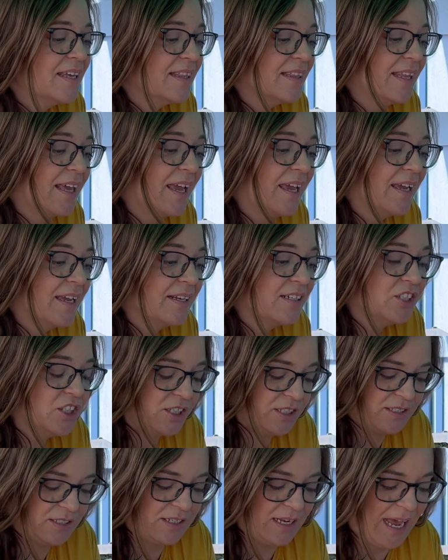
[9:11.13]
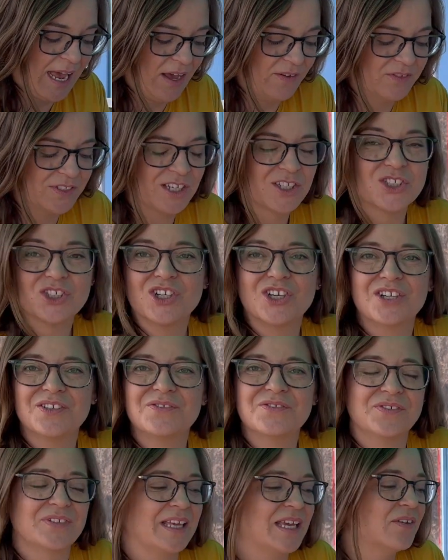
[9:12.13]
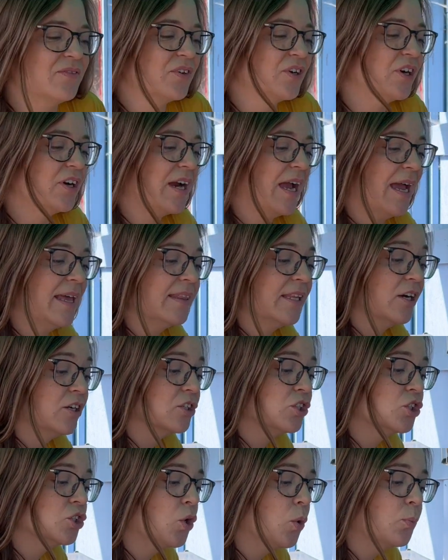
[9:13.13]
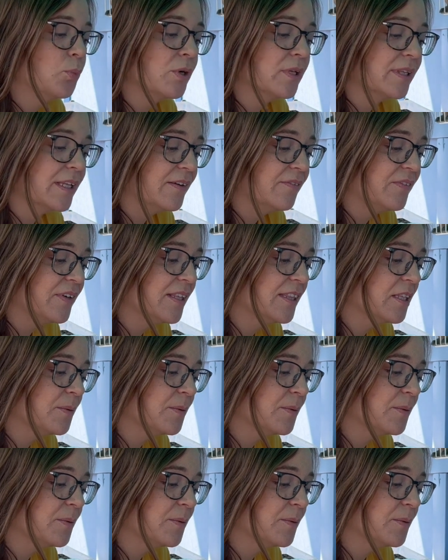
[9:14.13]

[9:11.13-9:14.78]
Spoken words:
They just have such a good flavor and they're so prolific.